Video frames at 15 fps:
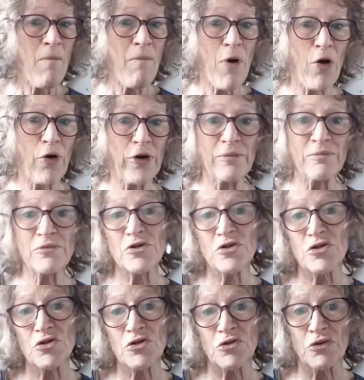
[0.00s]
Poems,
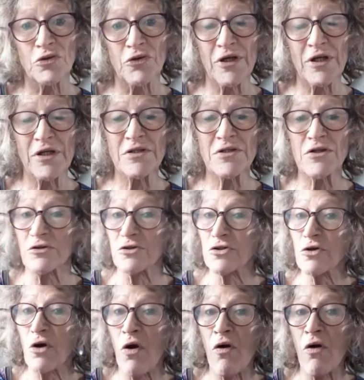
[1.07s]
stories, a
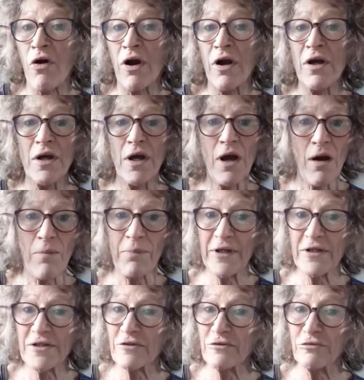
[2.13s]
song, a
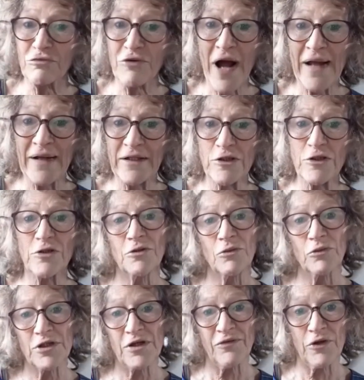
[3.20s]
political rant,
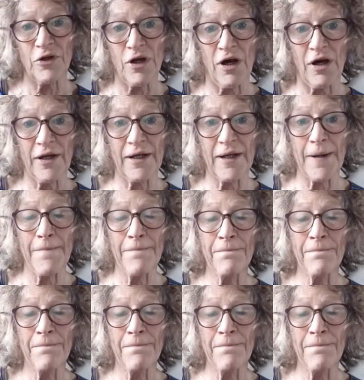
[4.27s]
whatever you like.